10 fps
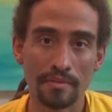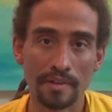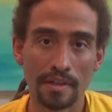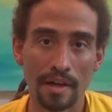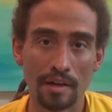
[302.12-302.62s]
live
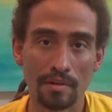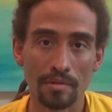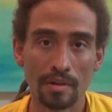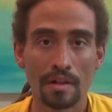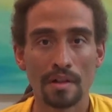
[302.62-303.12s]
in now,
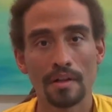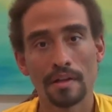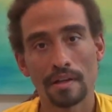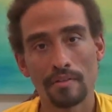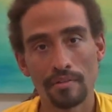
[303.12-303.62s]

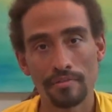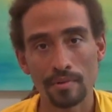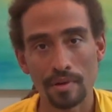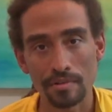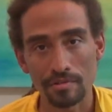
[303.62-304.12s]
give it a
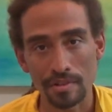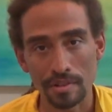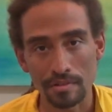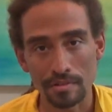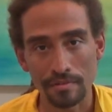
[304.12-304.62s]
few hundred
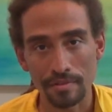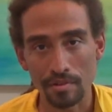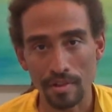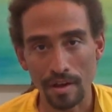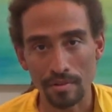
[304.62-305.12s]
years, a few
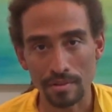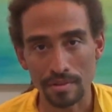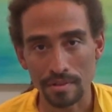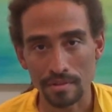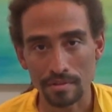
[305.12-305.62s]
thousand
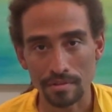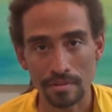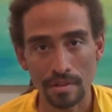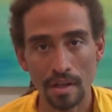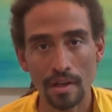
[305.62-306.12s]

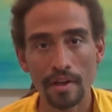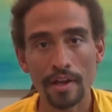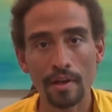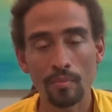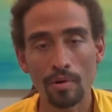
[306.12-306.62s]
years,
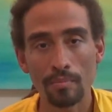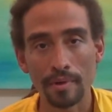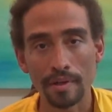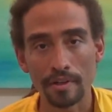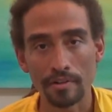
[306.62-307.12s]
it won't
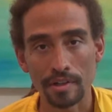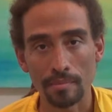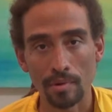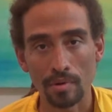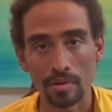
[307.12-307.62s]
be here
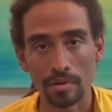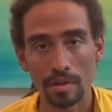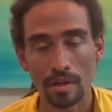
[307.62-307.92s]
anymore.